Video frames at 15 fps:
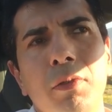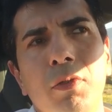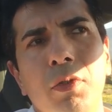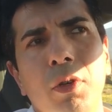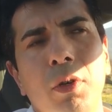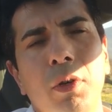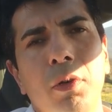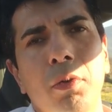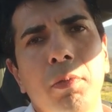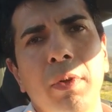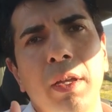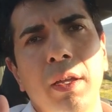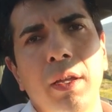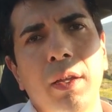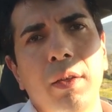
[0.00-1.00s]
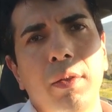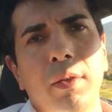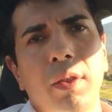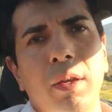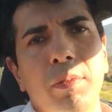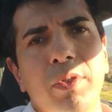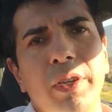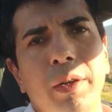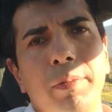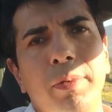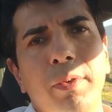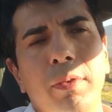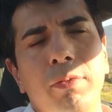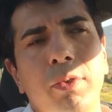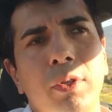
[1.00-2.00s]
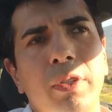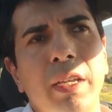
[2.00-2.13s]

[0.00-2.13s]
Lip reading: So thumbs up for